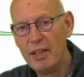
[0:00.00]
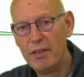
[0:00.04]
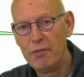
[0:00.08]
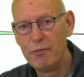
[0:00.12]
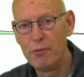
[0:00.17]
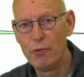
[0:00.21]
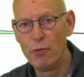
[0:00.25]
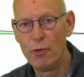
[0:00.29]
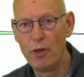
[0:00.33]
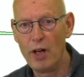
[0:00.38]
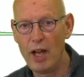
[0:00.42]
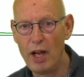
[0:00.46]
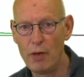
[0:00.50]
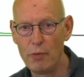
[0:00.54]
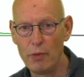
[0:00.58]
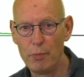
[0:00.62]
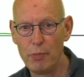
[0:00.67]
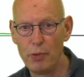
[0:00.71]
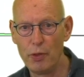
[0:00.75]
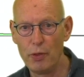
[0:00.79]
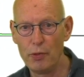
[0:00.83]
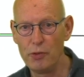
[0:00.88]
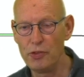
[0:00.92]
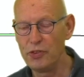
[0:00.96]
for our
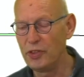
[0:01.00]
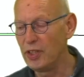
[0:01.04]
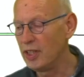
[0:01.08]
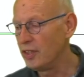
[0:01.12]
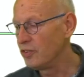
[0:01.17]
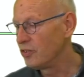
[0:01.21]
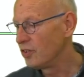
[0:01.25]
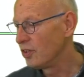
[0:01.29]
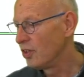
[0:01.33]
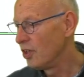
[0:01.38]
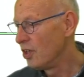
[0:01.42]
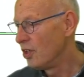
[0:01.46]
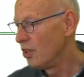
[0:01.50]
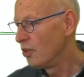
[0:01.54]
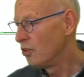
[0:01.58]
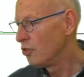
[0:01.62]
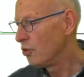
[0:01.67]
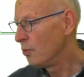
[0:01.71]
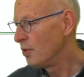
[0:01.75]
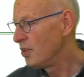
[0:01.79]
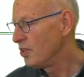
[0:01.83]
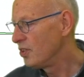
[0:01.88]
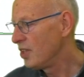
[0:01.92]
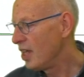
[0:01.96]
process.
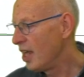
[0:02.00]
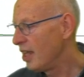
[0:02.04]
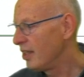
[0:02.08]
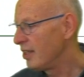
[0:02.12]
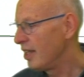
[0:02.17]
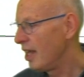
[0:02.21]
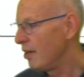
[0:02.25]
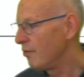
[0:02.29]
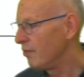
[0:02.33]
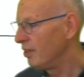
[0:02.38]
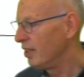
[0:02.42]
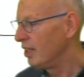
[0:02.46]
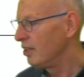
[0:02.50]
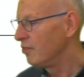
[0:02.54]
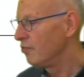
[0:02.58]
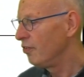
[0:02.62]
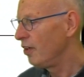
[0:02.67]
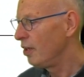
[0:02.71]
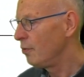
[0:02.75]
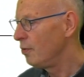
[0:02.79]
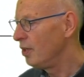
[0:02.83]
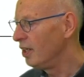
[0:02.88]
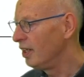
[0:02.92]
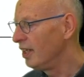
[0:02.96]
So instead of having it
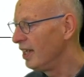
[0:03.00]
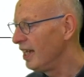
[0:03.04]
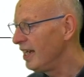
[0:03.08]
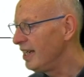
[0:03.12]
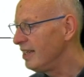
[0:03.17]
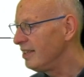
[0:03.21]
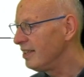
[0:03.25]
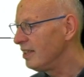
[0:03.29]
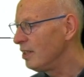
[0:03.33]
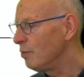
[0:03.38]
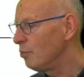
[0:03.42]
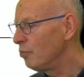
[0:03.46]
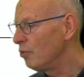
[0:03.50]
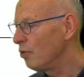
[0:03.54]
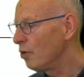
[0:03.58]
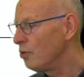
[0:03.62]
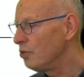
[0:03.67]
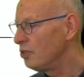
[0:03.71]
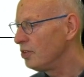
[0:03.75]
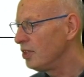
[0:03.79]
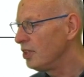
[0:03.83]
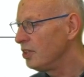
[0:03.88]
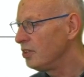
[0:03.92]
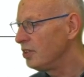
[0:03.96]
very late in the
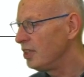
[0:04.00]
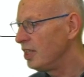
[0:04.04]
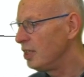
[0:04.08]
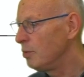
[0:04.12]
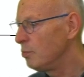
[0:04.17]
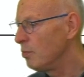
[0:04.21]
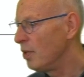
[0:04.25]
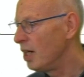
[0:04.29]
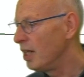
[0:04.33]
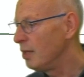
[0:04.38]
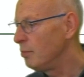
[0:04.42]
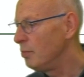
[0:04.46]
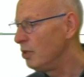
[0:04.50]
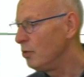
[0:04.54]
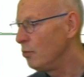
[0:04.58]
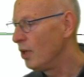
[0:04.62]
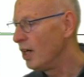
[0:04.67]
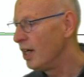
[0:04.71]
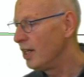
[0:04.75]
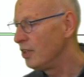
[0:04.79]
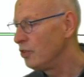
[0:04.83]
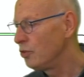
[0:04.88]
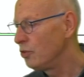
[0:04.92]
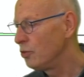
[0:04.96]
process, it might be
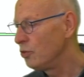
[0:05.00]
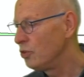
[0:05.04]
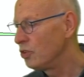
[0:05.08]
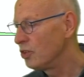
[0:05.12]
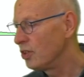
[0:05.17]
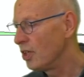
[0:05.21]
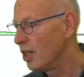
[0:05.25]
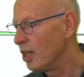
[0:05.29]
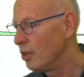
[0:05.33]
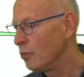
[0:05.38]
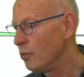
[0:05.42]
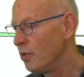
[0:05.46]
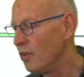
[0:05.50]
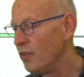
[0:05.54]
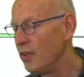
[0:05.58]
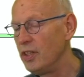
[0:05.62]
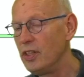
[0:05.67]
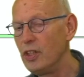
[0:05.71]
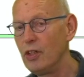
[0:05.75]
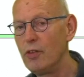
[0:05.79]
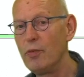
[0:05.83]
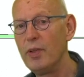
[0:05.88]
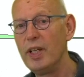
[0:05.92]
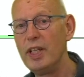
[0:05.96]
wise to start with
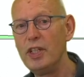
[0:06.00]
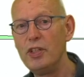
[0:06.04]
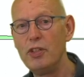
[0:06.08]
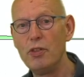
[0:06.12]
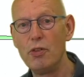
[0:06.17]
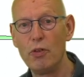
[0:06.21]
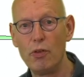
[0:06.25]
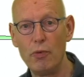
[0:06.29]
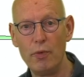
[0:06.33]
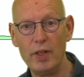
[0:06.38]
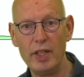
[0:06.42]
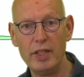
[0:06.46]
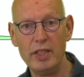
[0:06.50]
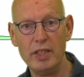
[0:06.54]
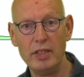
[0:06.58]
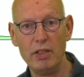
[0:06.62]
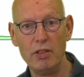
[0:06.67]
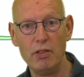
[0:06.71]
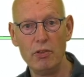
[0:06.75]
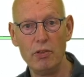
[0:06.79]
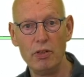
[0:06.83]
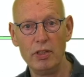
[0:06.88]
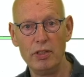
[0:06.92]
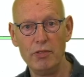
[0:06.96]
integration already in
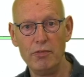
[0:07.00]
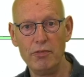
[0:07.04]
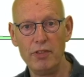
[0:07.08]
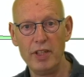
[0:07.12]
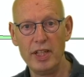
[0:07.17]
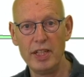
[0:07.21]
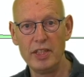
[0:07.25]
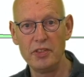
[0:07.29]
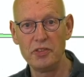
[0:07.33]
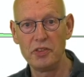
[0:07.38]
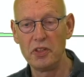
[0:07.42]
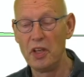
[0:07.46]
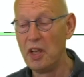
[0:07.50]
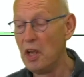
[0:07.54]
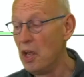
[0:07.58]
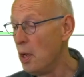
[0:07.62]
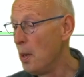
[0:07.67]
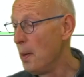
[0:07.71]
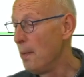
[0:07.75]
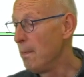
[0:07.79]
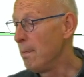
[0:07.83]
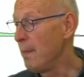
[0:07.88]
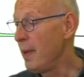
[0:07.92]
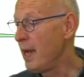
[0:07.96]
an early phase.
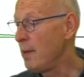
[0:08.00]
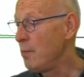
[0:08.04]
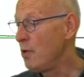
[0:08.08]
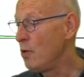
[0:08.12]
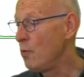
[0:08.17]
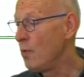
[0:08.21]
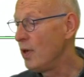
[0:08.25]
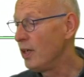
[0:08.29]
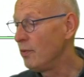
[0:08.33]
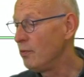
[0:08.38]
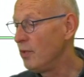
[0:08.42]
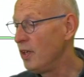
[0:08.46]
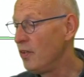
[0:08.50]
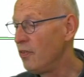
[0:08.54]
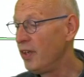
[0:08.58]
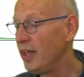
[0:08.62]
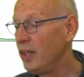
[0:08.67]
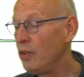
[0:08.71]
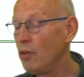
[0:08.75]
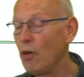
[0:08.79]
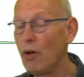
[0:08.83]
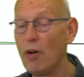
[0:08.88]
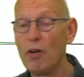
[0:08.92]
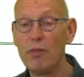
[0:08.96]
Maybe when we
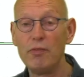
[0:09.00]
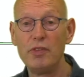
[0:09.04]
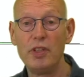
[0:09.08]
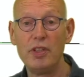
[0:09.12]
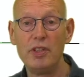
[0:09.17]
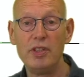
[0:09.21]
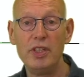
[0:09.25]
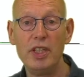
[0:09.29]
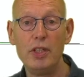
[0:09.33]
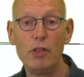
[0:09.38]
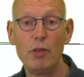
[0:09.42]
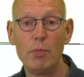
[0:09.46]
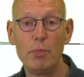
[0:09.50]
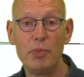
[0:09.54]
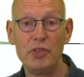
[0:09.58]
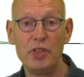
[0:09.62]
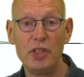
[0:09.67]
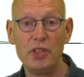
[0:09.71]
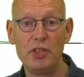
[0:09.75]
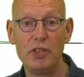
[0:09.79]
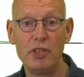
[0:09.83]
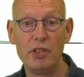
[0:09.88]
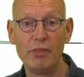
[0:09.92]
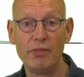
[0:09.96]
think of the
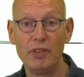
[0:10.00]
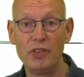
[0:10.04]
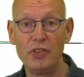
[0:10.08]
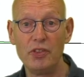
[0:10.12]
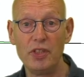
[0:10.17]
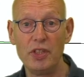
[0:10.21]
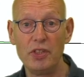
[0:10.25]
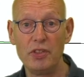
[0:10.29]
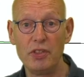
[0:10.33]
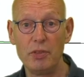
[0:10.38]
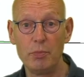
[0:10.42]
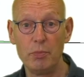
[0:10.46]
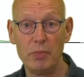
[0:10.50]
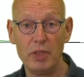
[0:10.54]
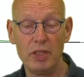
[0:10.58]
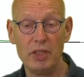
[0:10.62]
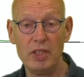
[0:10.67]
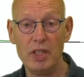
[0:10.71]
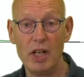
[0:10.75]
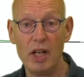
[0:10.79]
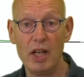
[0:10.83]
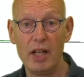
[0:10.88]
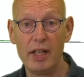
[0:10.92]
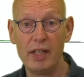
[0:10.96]
decomposition of the system,
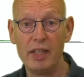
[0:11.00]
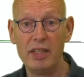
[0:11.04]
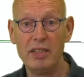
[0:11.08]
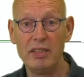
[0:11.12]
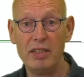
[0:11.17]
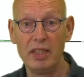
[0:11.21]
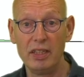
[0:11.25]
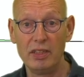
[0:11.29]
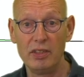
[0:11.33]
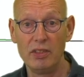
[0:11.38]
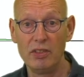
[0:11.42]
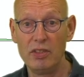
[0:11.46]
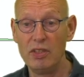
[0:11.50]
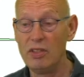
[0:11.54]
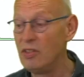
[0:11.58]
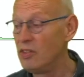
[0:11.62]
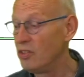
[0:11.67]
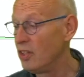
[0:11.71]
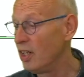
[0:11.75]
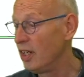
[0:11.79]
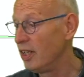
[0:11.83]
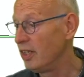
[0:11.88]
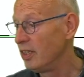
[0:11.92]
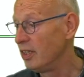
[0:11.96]
the architecture, the
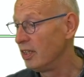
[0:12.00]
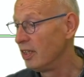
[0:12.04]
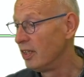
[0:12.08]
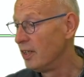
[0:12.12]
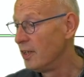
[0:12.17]
design,